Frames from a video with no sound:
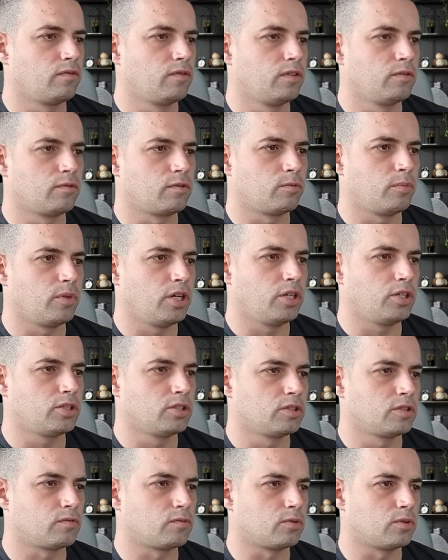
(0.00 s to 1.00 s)

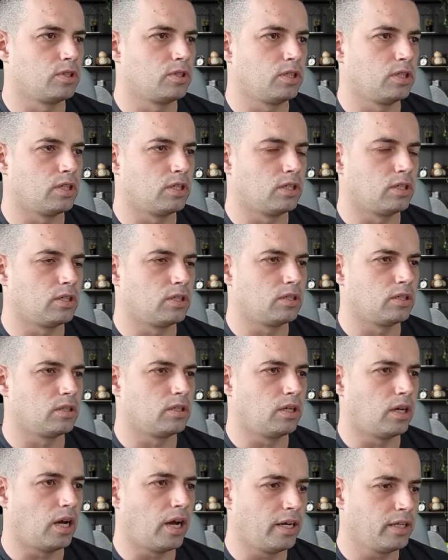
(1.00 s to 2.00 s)
informations for the
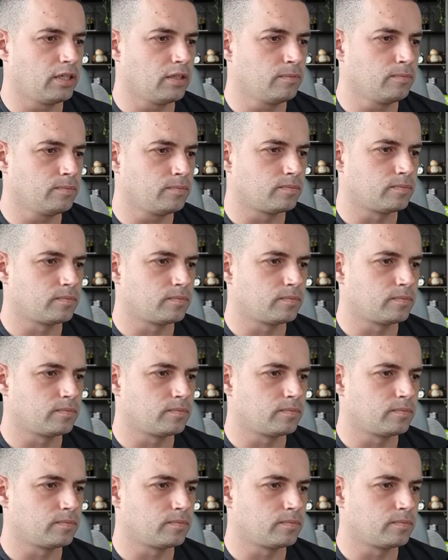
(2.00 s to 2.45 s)
item,